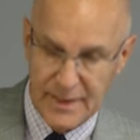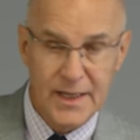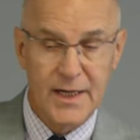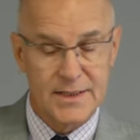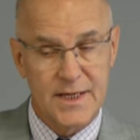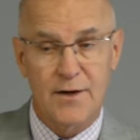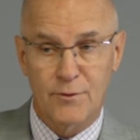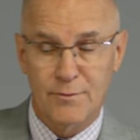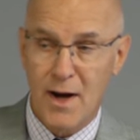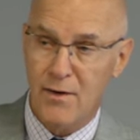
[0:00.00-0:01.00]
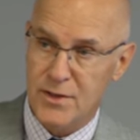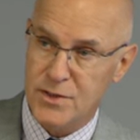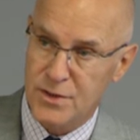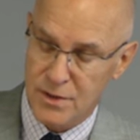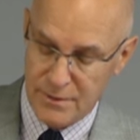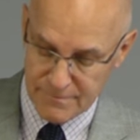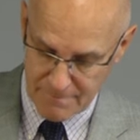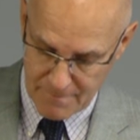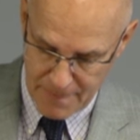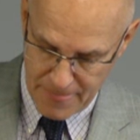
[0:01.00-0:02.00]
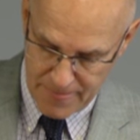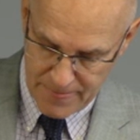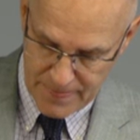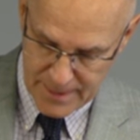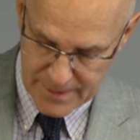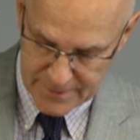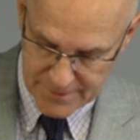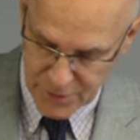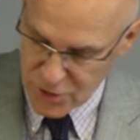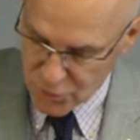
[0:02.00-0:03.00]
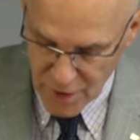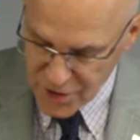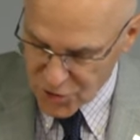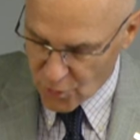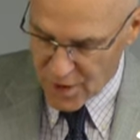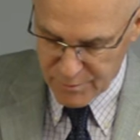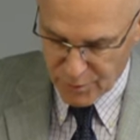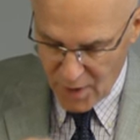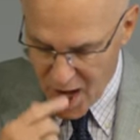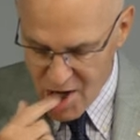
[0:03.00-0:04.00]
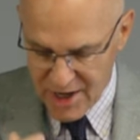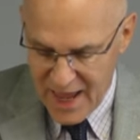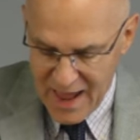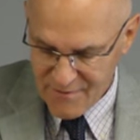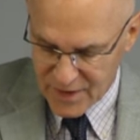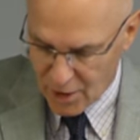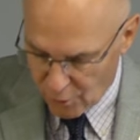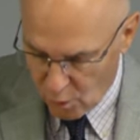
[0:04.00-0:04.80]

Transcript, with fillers: in a sacred marriage. There's great joy and pride in having our